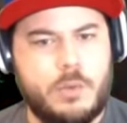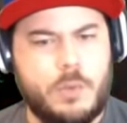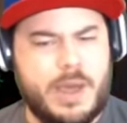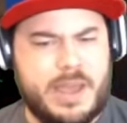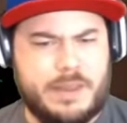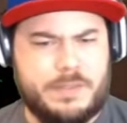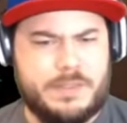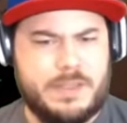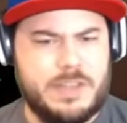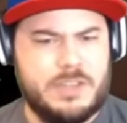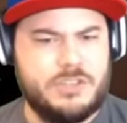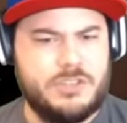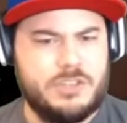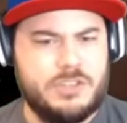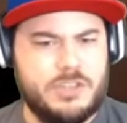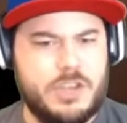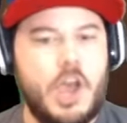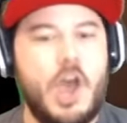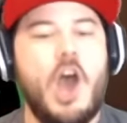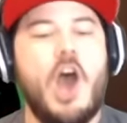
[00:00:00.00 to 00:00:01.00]
Wait,
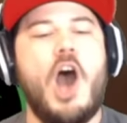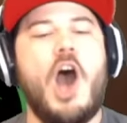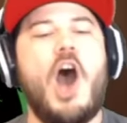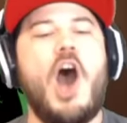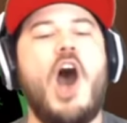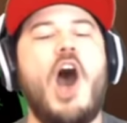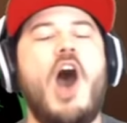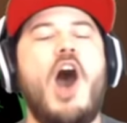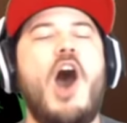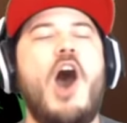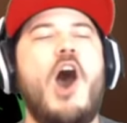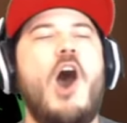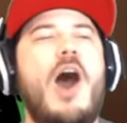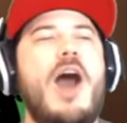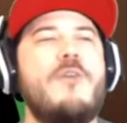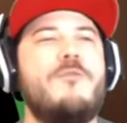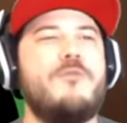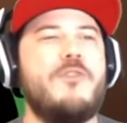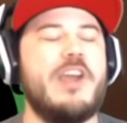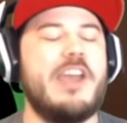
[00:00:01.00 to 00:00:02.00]
this? Oh,
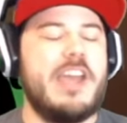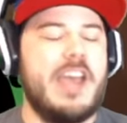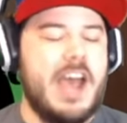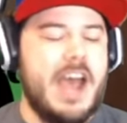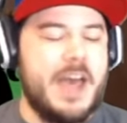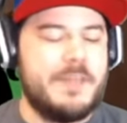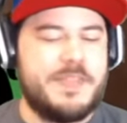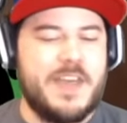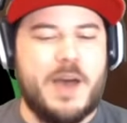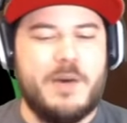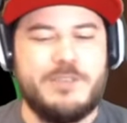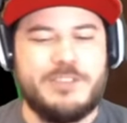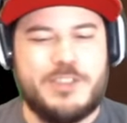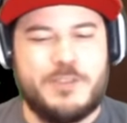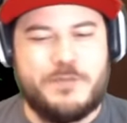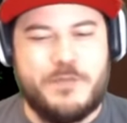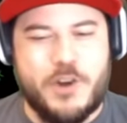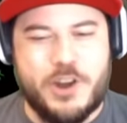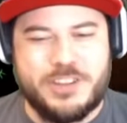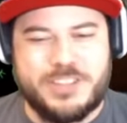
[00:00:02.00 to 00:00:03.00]
I forgot that was
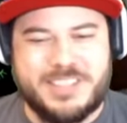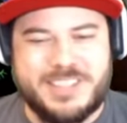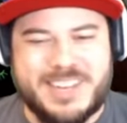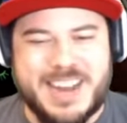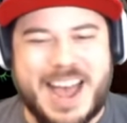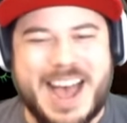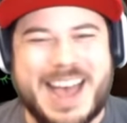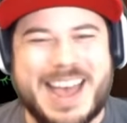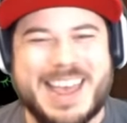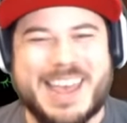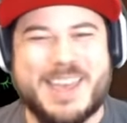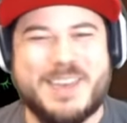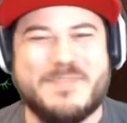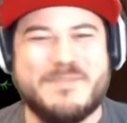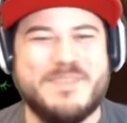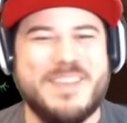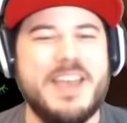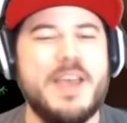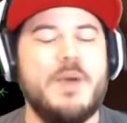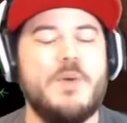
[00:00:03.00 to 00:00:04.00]
the first
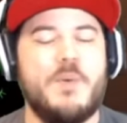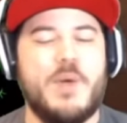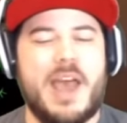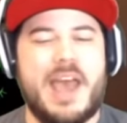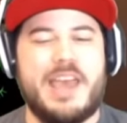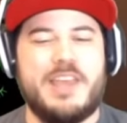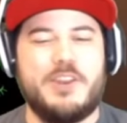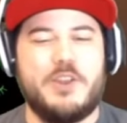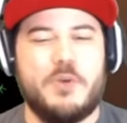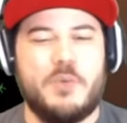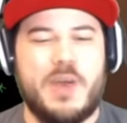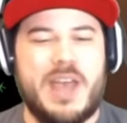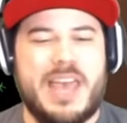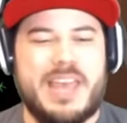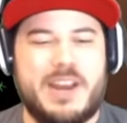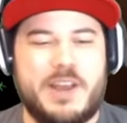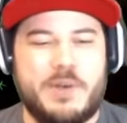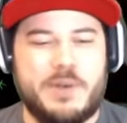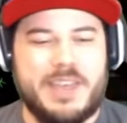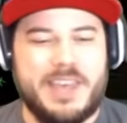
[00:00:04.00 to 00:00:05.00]
time! Right, you're
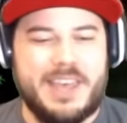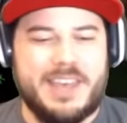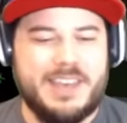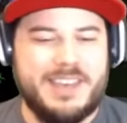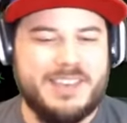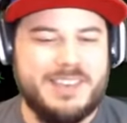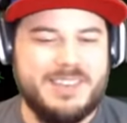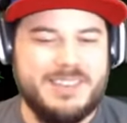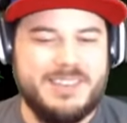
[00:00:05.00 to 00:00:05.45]
right, okay.